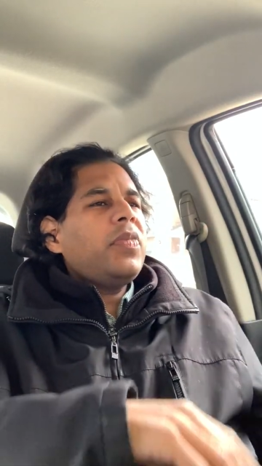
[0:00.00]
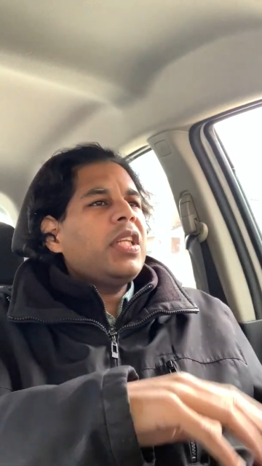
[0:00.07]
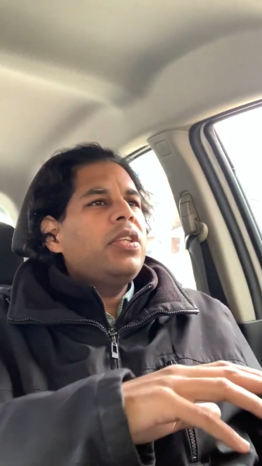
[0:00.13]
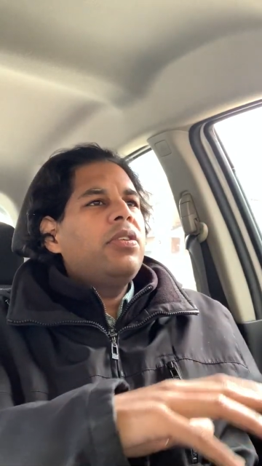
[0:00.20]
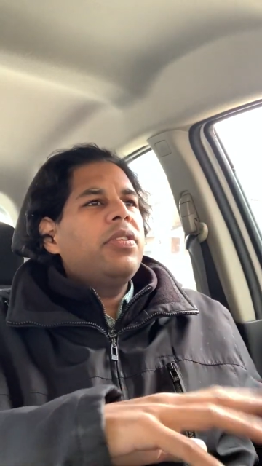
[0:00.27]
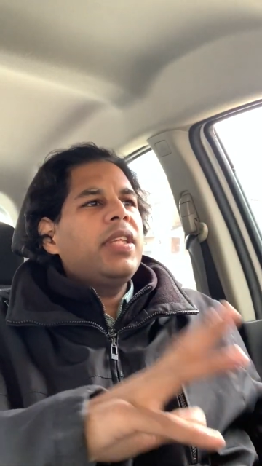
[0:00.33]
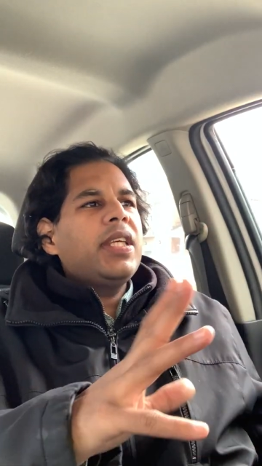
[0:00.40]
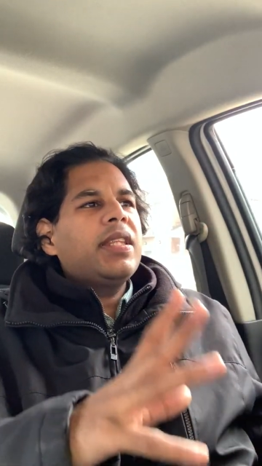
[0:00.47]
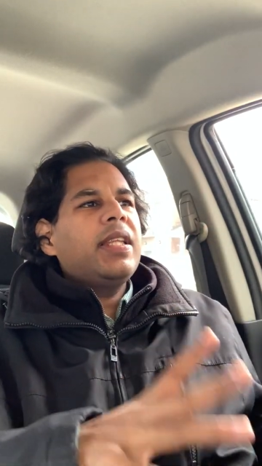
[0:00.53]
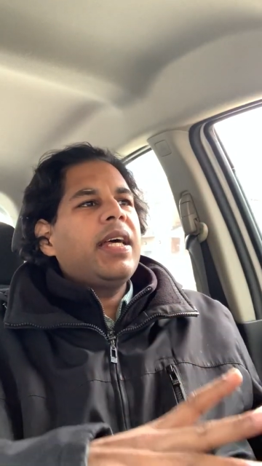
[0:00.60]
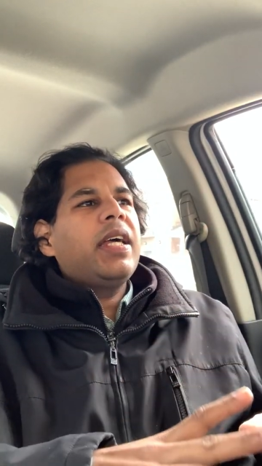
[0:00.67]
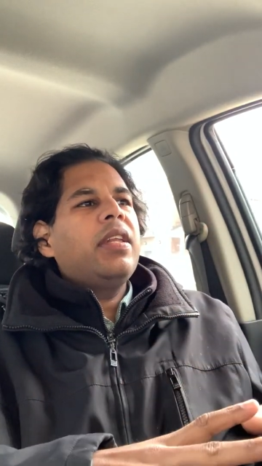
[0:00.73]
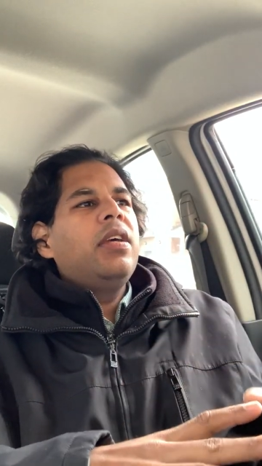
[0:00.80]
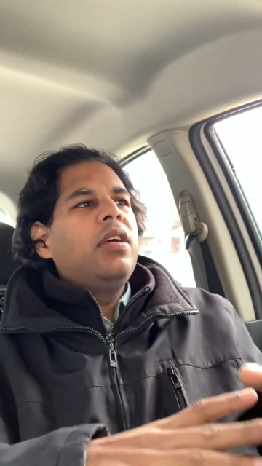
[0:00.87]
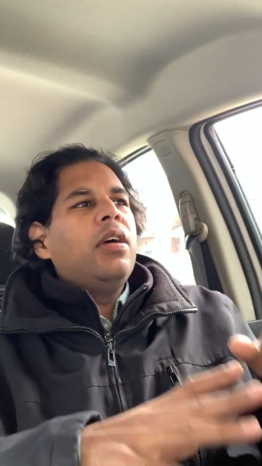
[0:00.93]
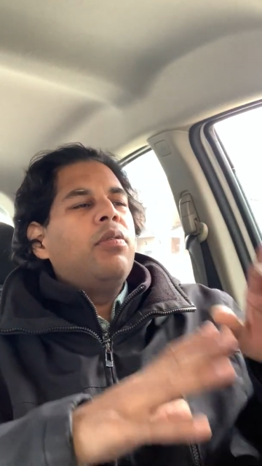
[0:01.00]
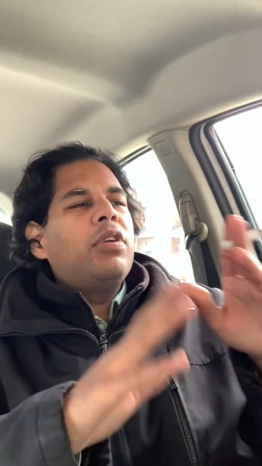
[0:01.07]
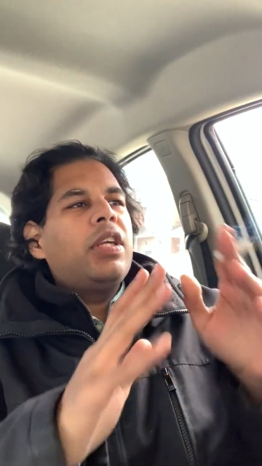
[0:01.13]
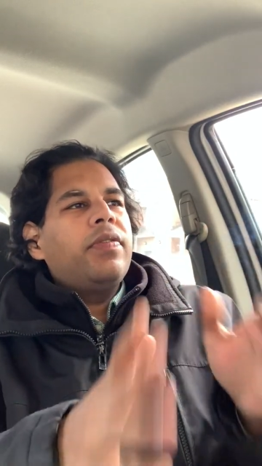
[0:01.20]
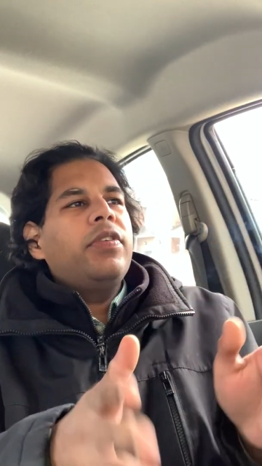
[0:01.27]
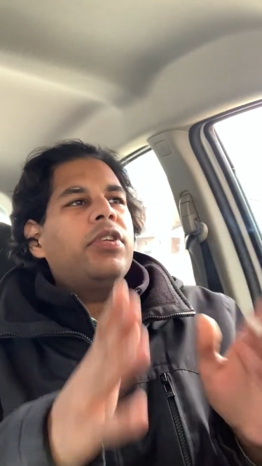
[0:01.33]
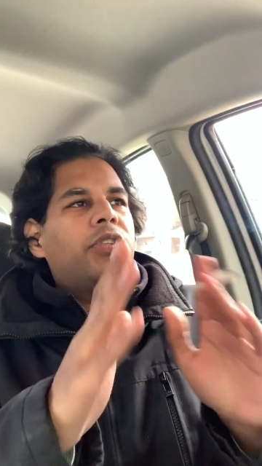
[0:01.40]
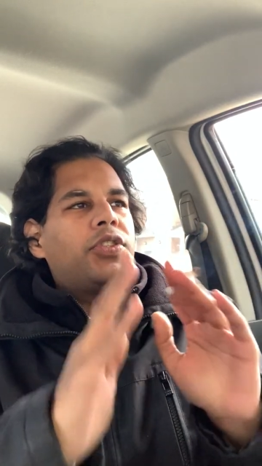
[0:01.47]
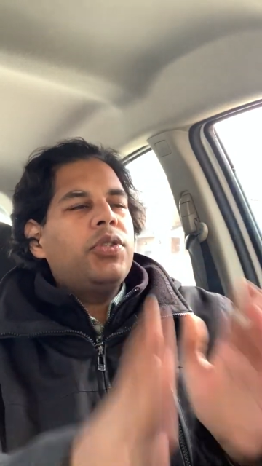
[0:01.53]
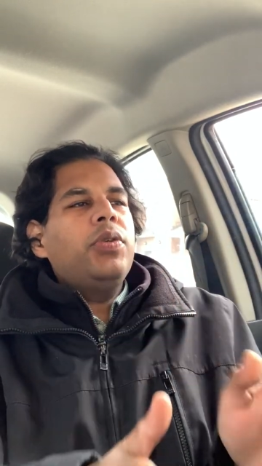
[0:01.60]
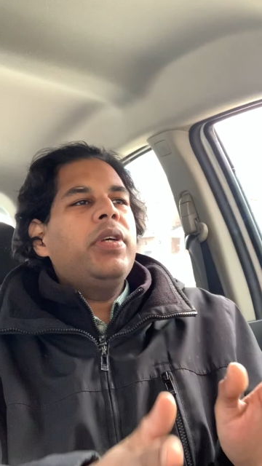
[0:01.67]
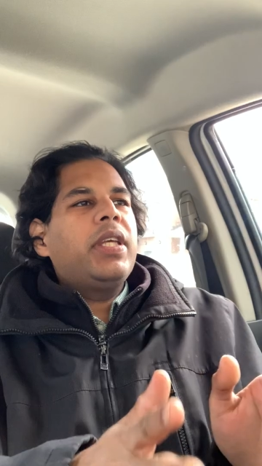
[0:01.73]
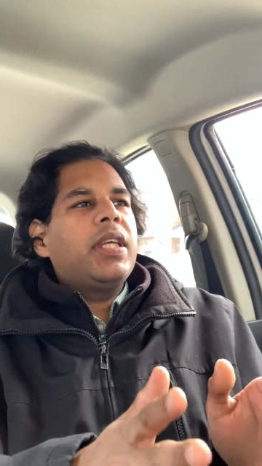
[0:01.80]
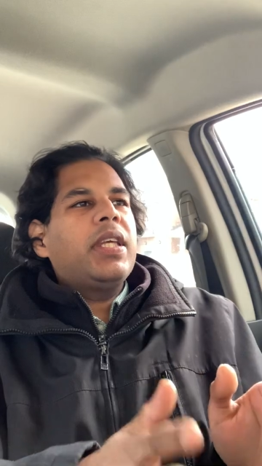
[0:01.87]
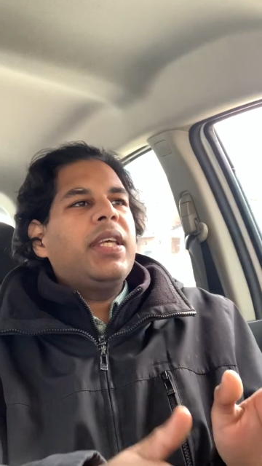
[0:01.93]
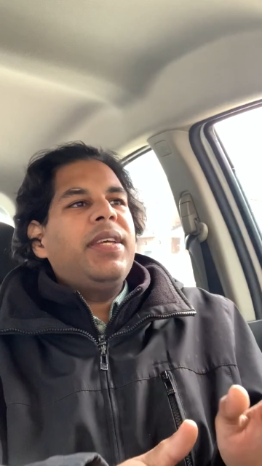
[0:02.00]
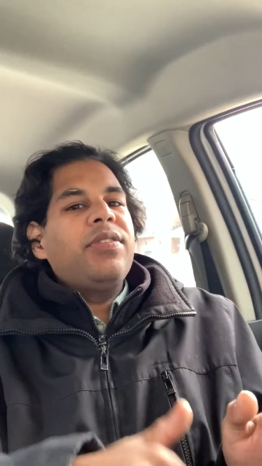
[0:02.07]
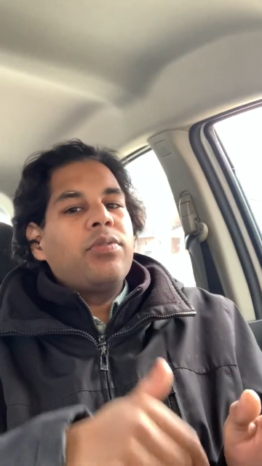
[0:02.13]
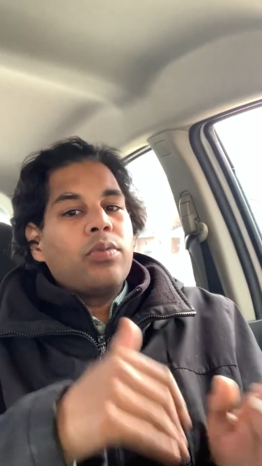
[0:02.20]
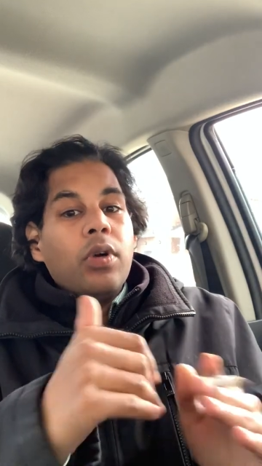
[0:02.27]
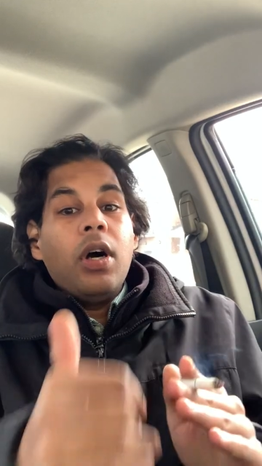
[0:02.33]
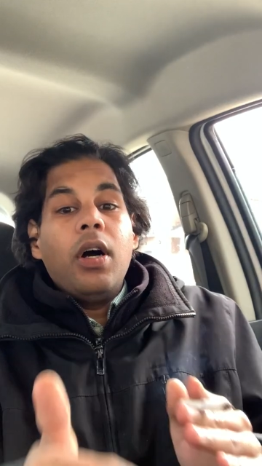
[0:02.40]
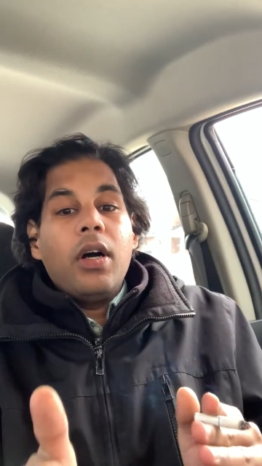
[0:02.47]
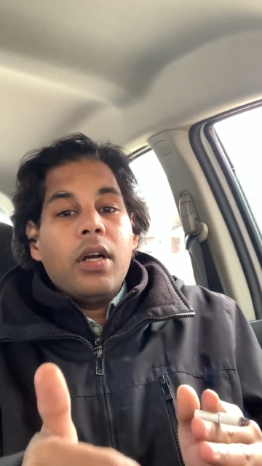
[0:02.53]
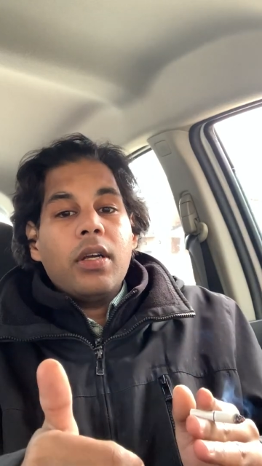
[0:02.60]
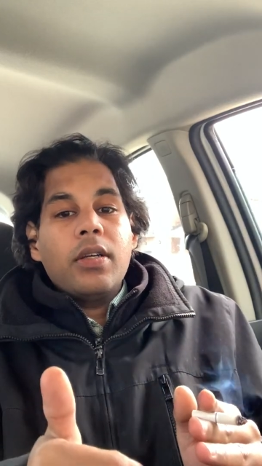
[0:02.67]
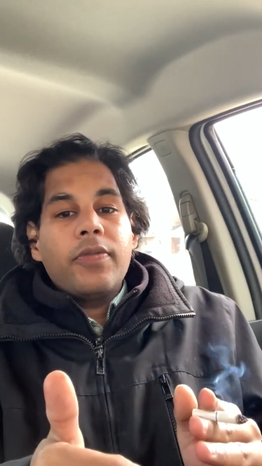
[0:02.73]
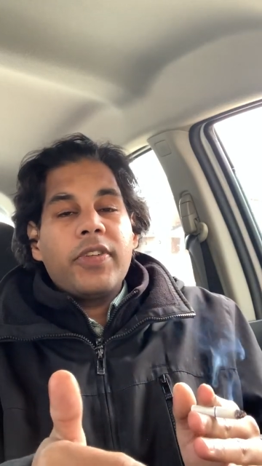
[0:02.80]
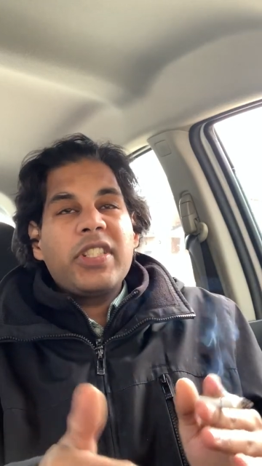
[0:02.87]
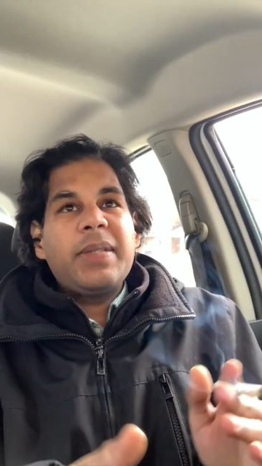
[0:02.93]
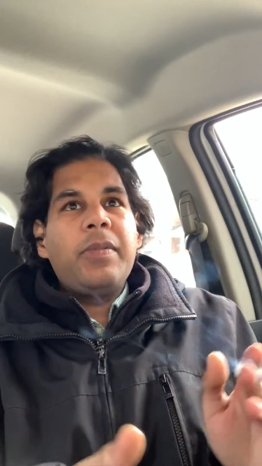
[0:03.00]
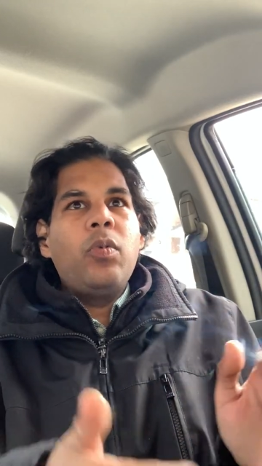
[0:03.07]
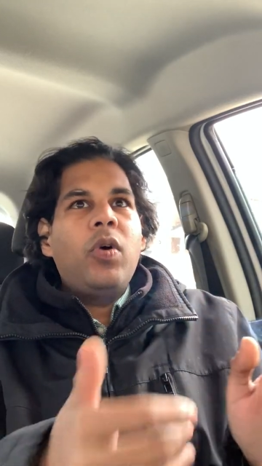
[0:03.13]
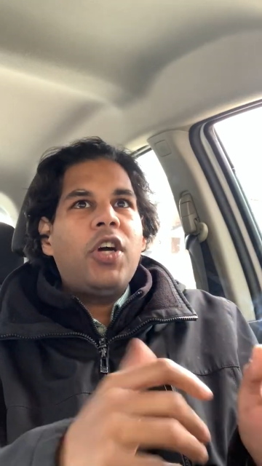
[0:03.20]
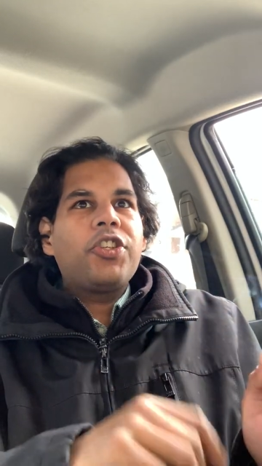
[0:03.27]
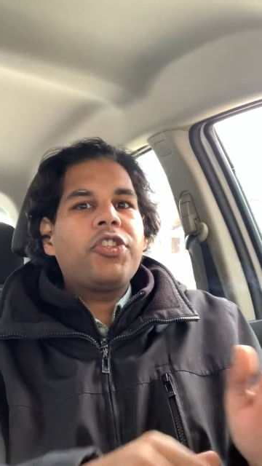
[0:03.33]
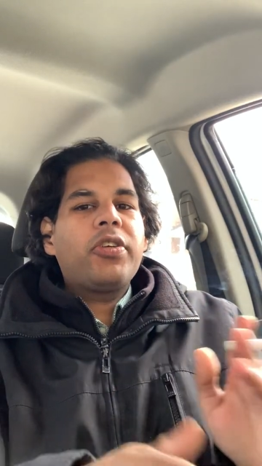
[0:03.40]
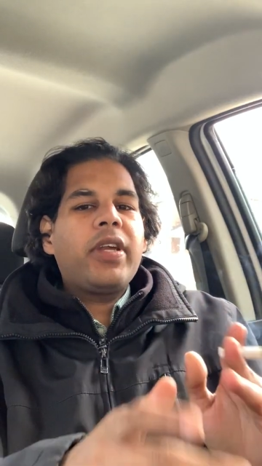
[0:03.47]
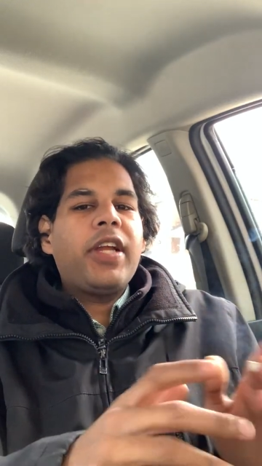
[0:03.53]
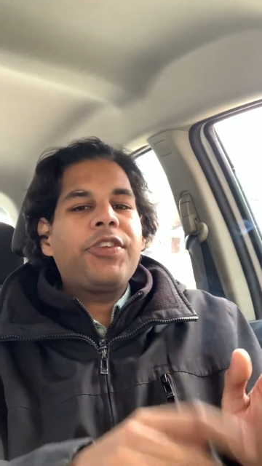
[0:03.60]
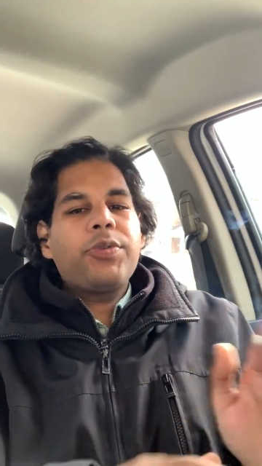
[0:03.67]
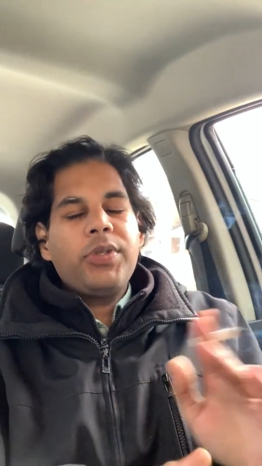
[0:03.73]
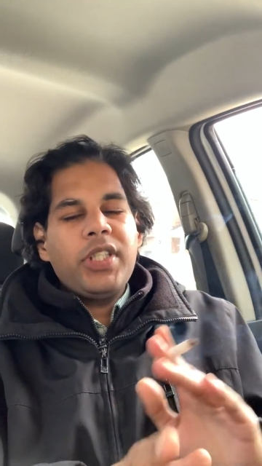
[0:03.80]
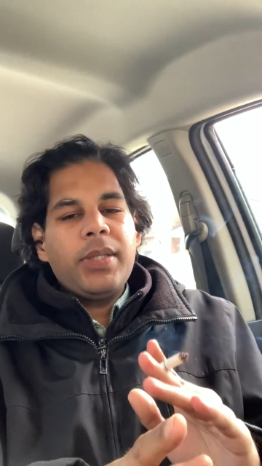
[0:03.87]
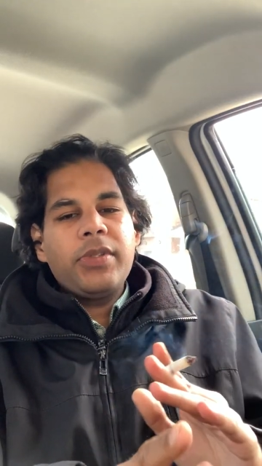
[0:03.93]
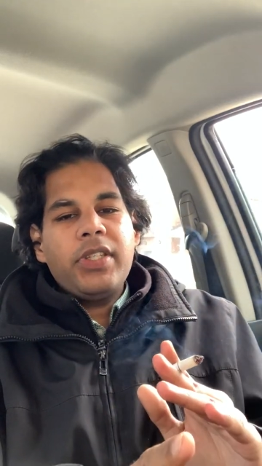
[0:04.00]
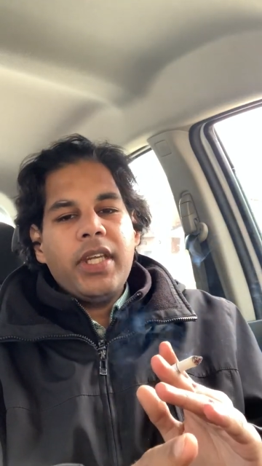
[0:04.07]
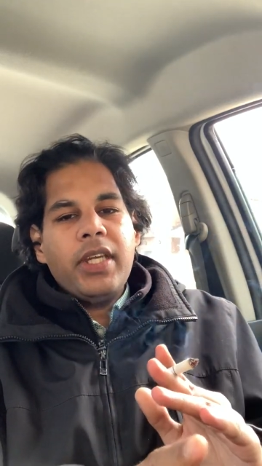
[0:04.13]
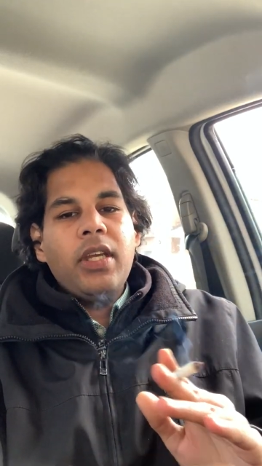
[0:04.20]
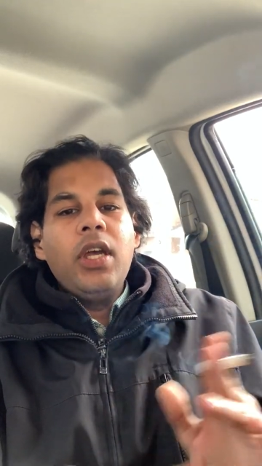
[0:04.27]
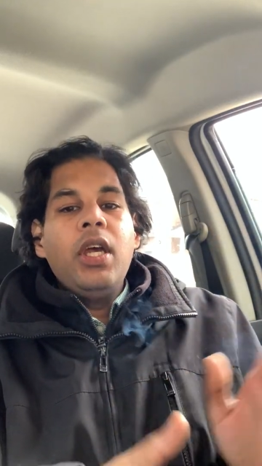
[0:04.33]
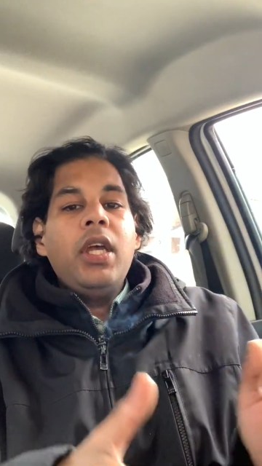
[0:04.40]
you think that whatever you're doing is wrong. For example, washing your hands 20 times a day.